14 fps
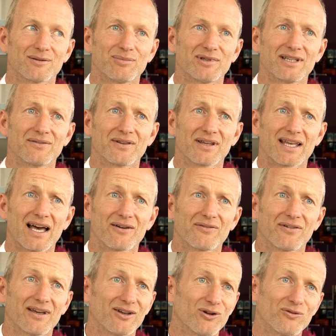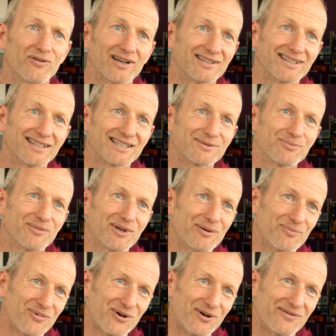I believe the cafe already is
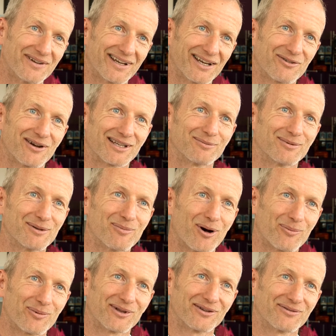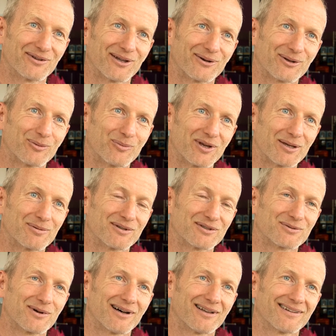proving incredibly popular for local people as
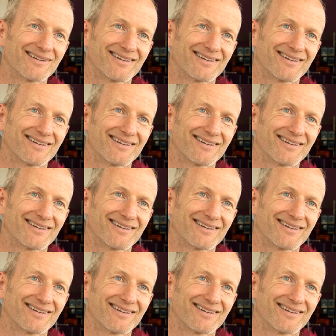well.